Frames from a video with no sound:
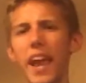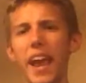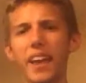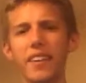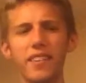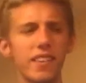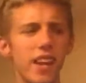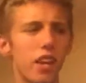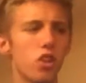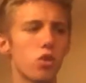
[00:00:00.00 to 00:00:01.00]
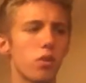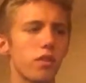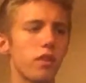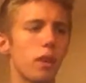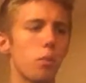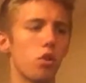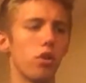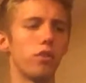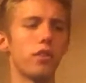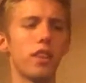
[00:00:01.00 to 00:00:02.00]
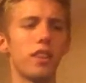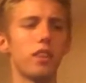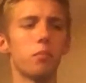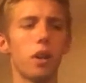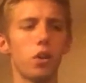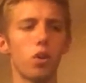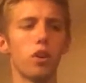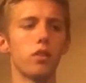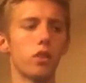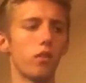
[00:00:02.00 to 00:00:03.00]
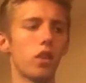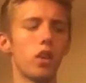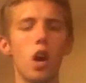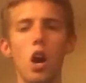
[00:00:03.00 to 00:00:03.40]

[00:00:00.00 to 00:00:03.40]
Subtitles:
and dangerous neighborhoods that these minorities live in